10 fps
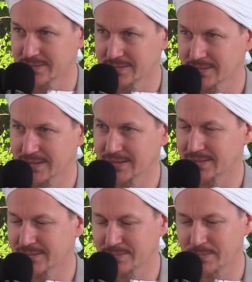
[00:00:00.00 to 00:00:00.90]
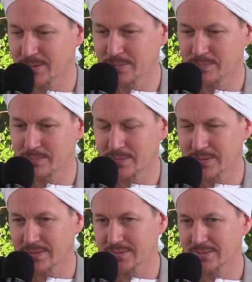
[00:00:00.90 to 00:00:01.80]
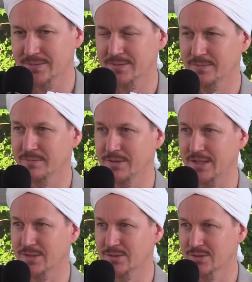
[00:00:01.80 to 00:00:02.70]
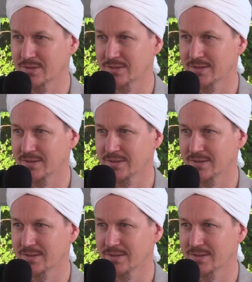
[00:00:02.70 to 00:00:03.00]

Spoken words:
It's going to all just vanish.